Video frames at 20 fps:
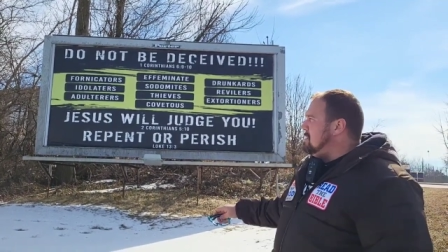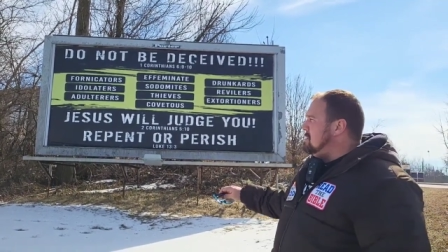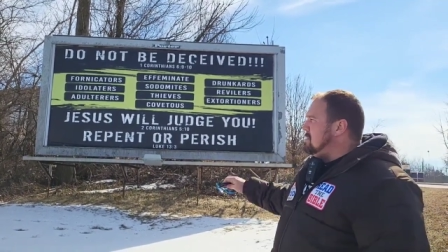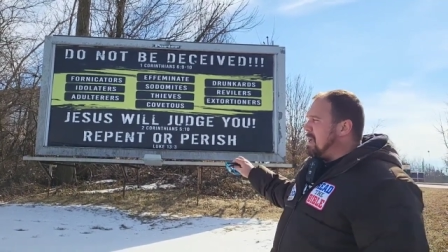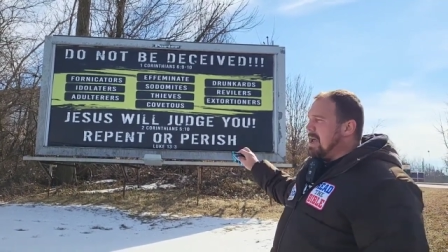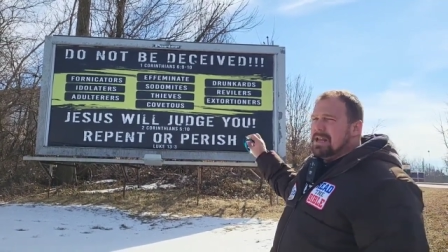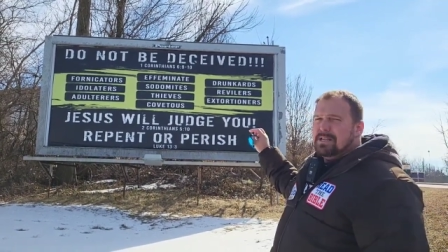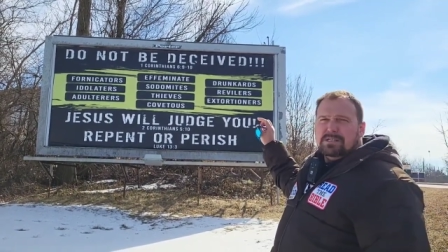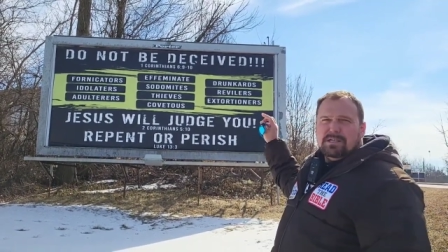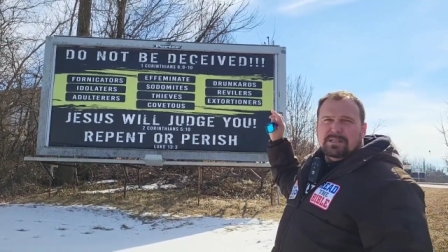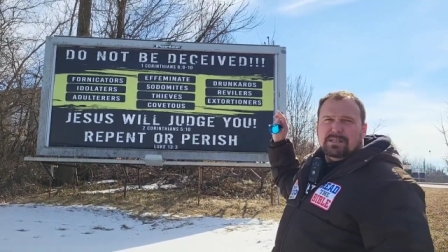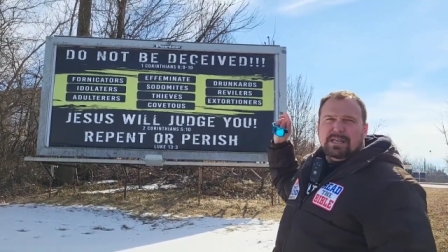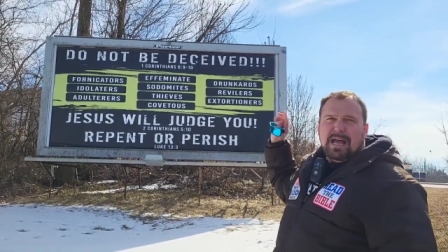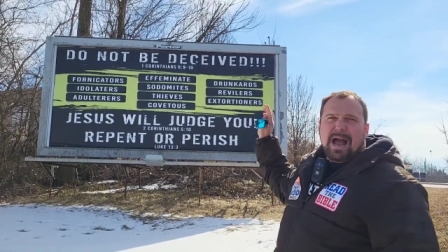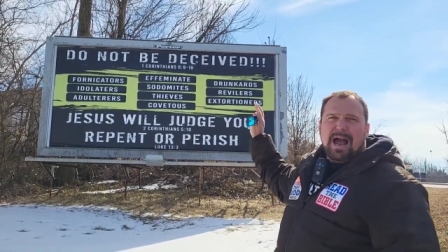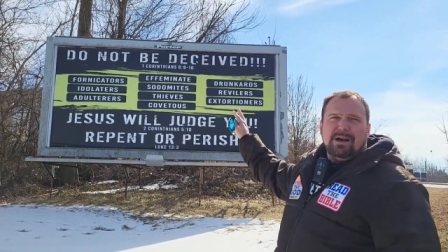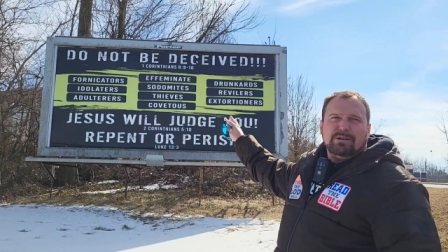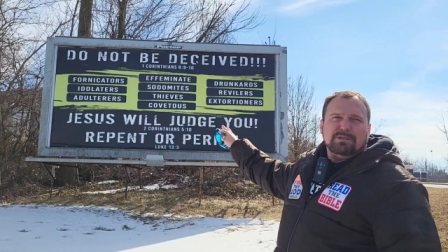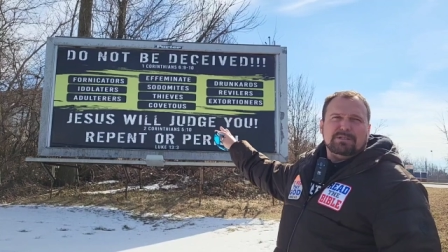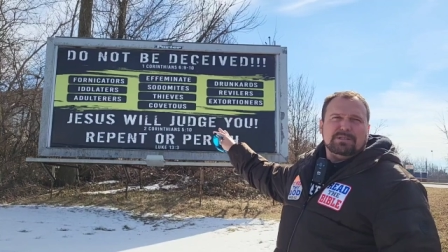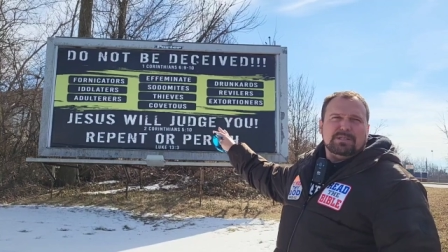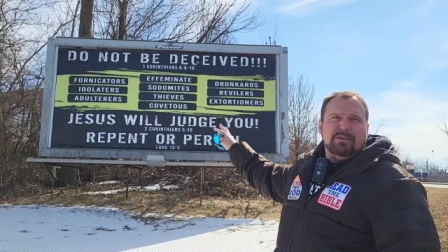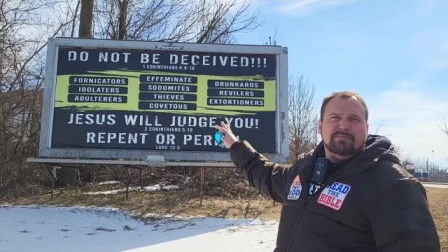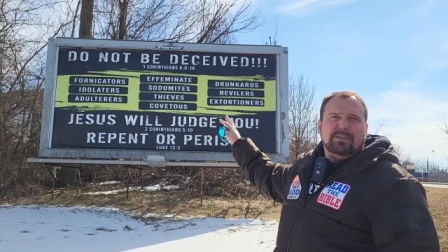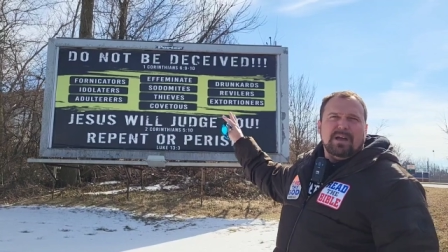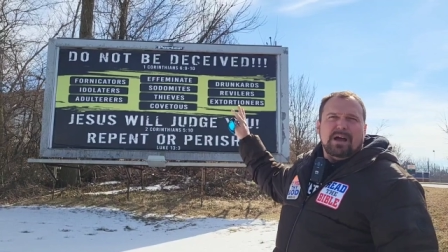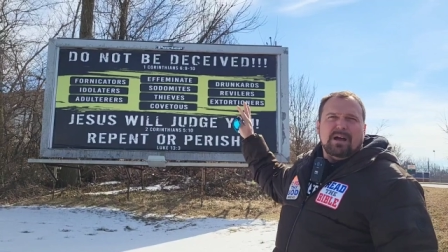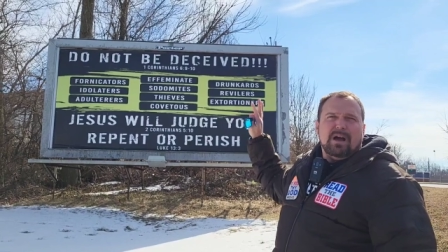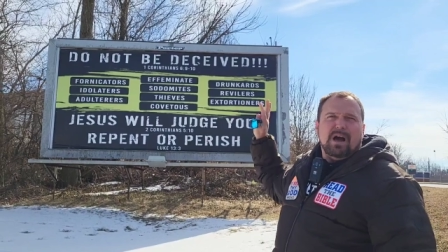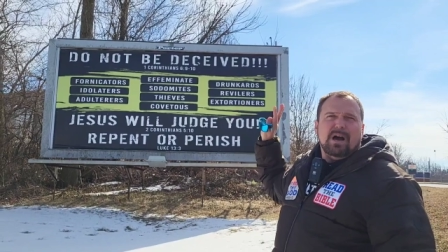tens of thousands,
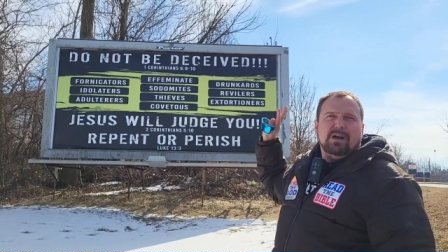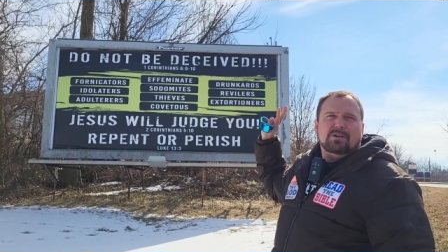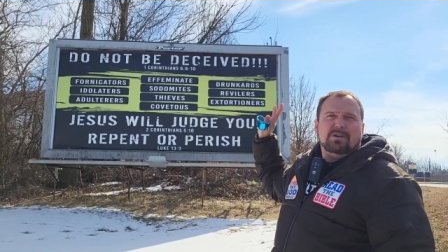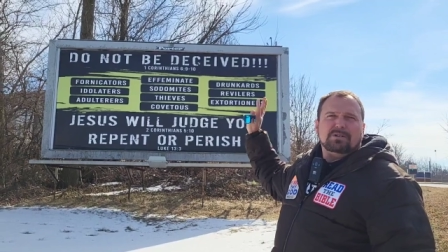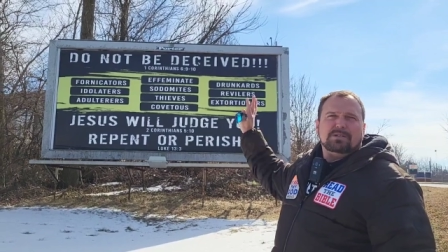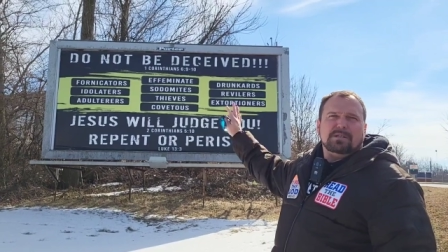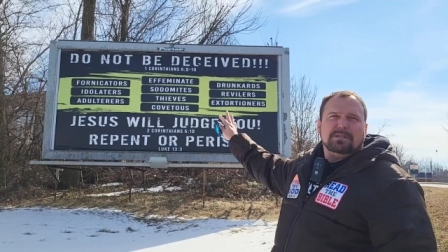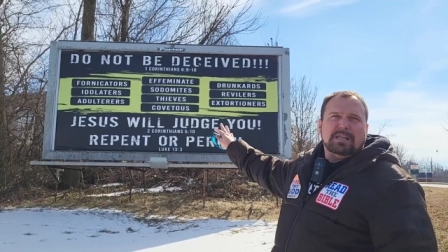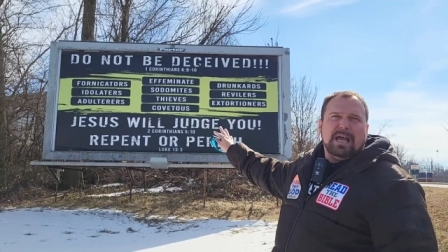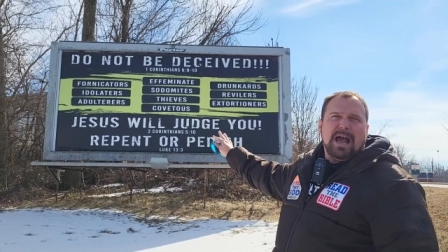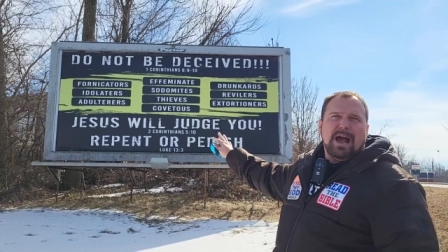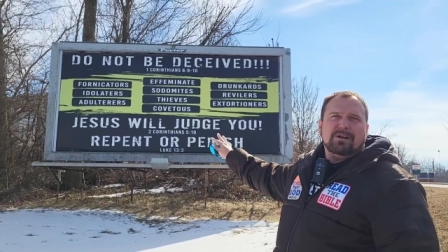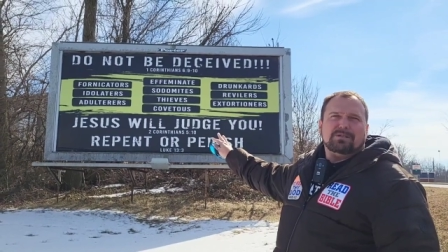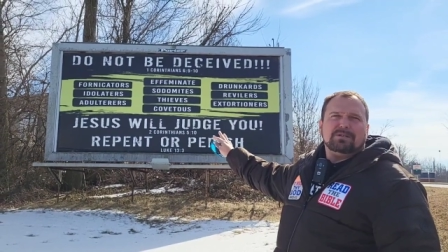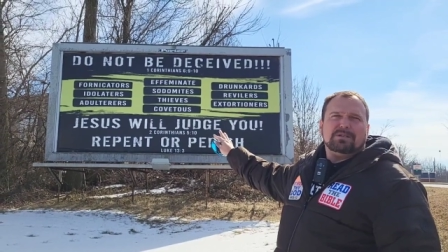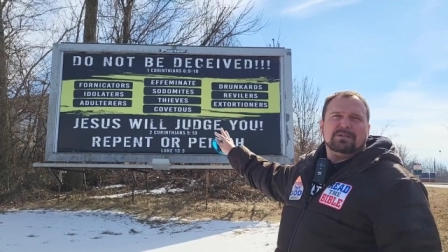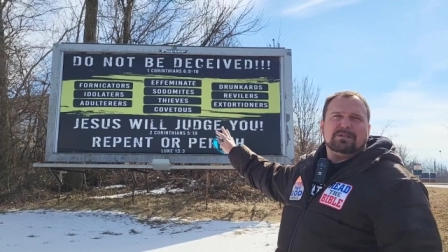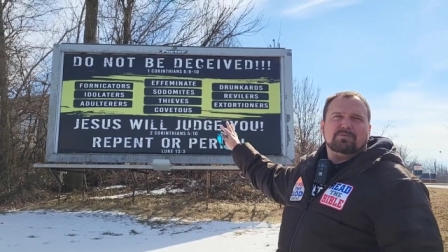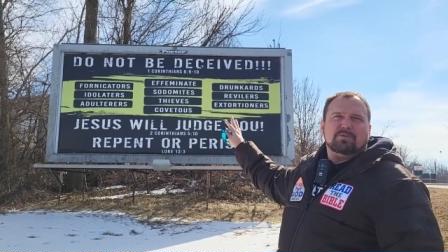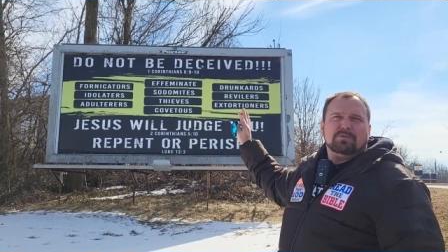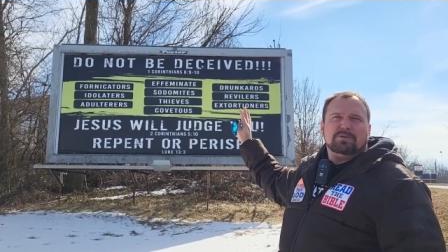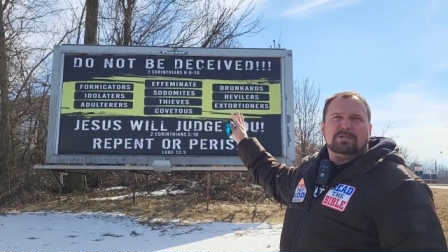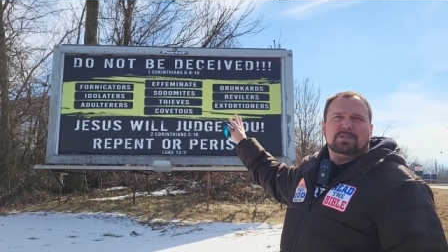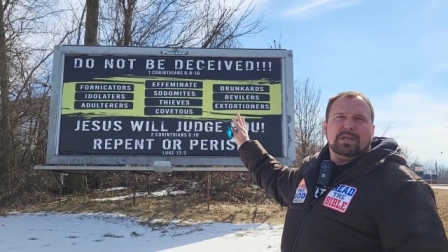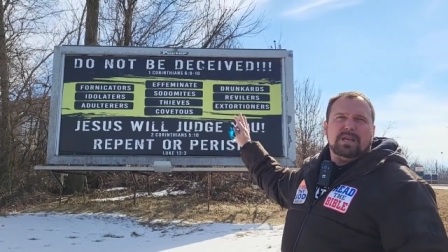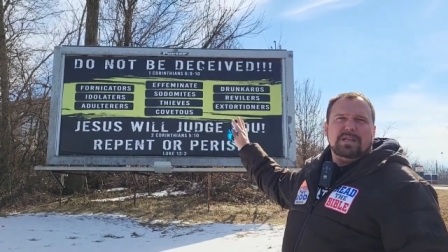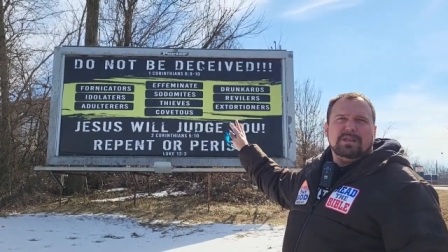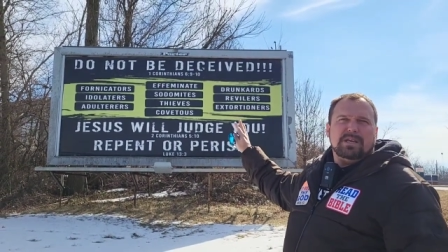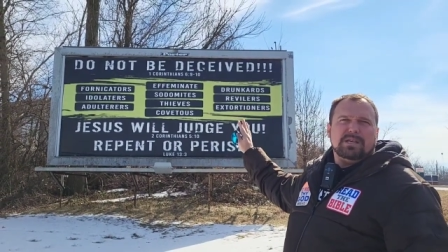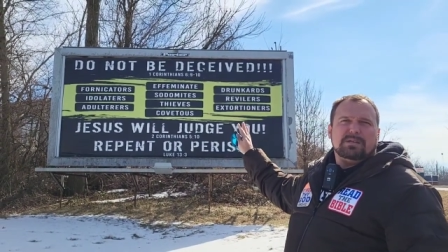if not hundreds of thousands, will
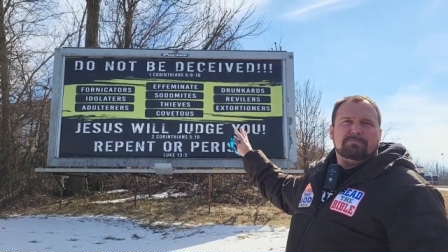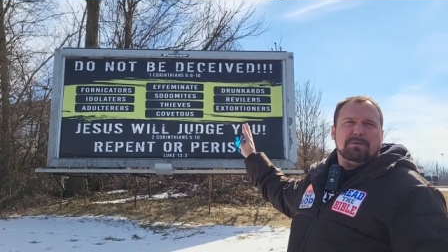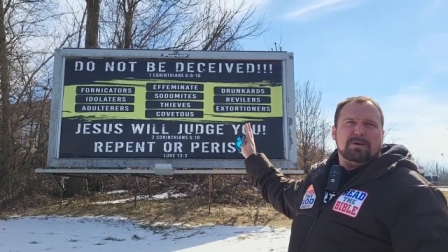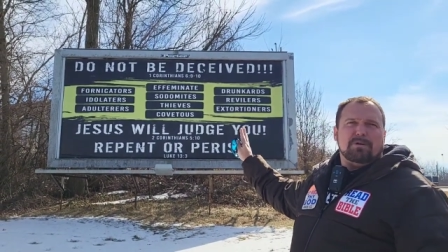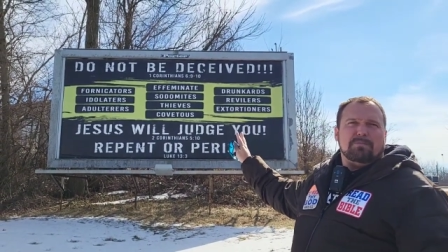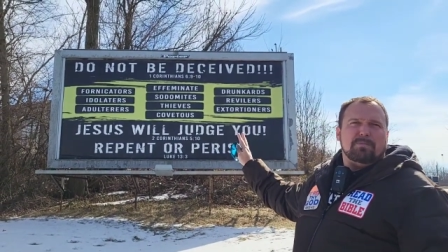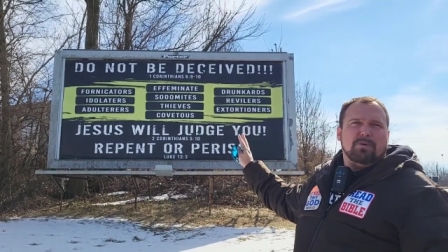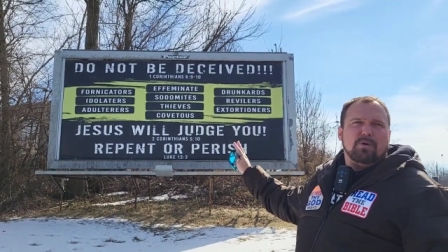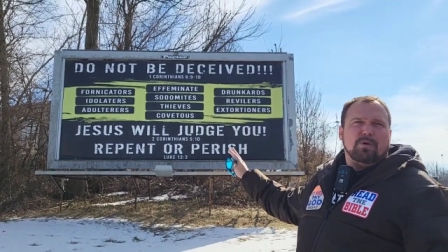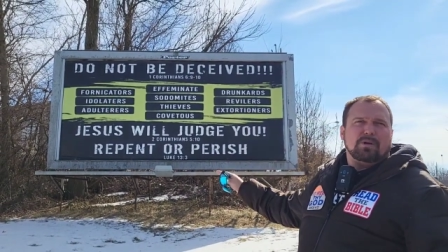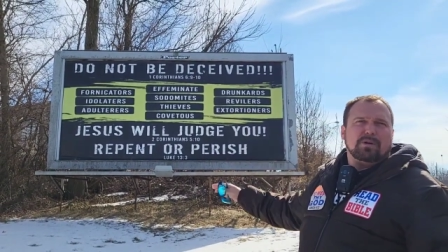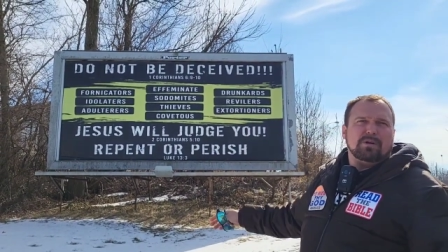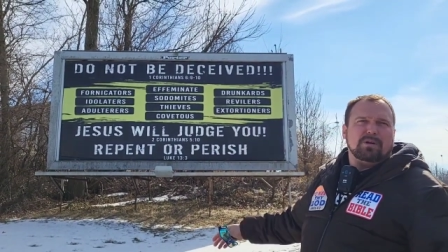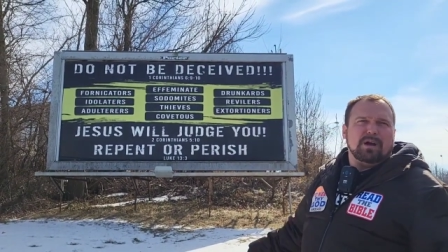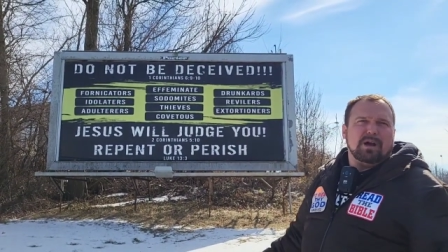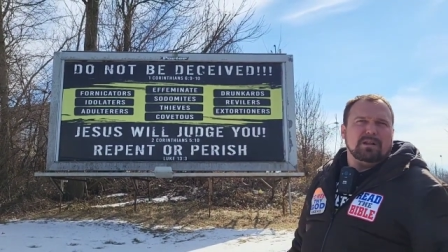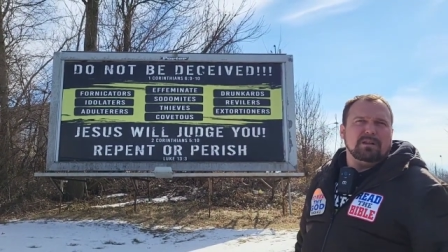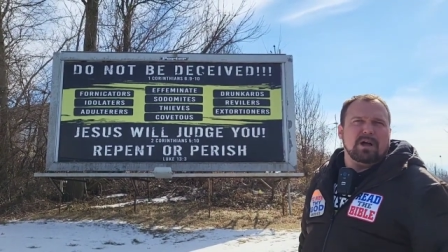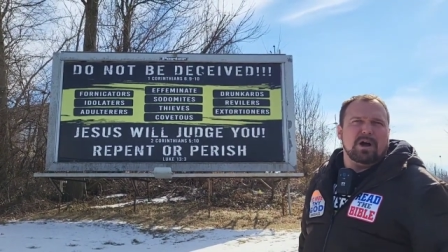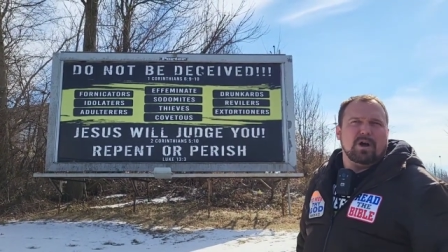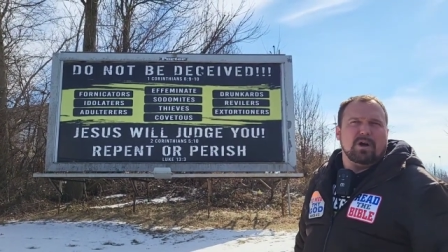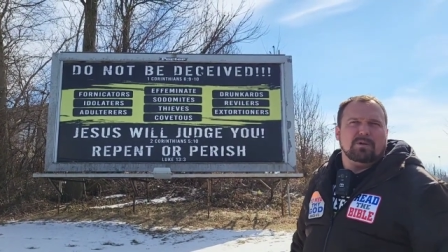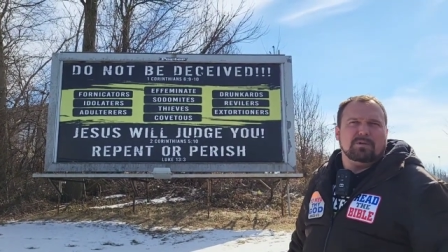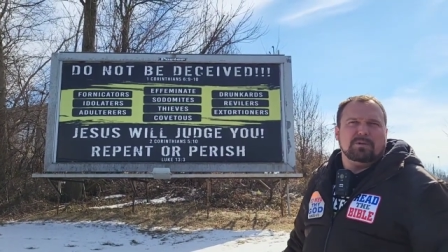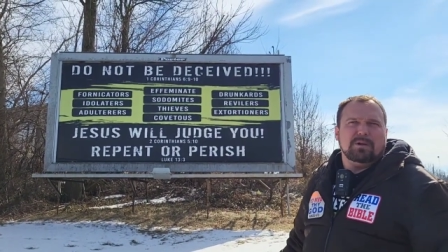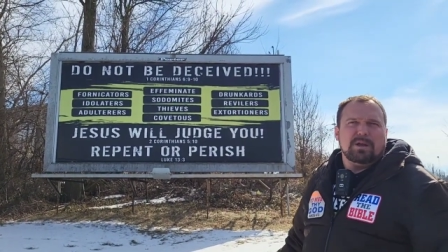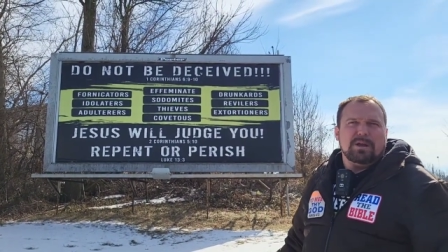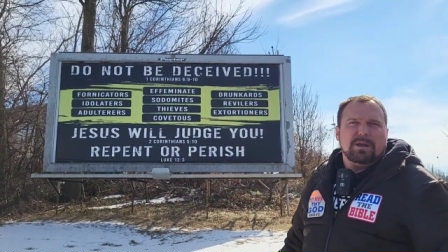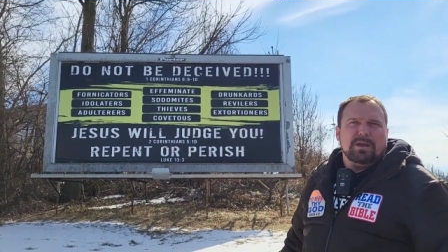see this billboard alone.